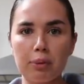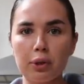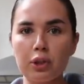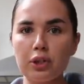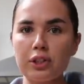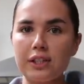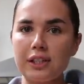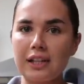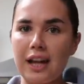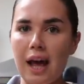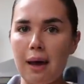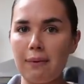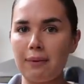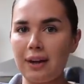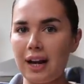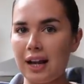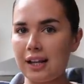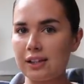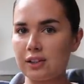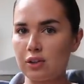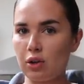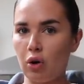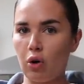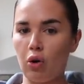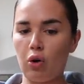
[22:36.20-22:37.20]
Boots and
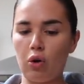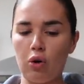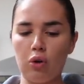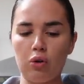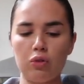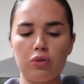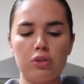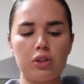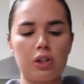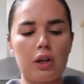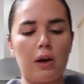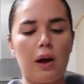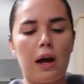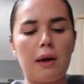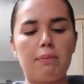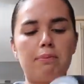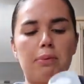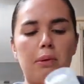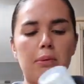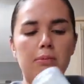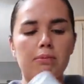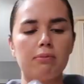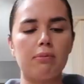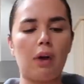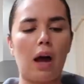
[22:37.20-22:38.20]
M&S Hall. So
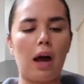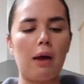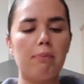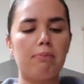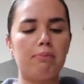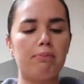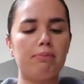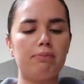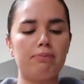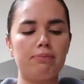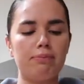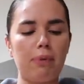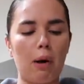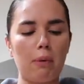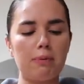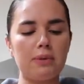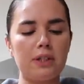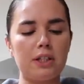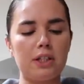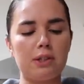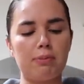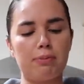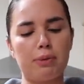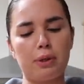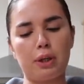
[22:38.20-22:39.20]
I popped
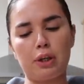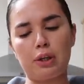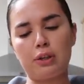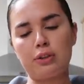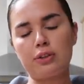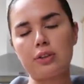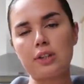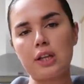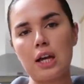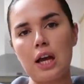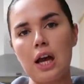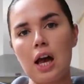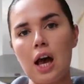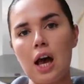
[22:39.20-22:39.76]
into Boots.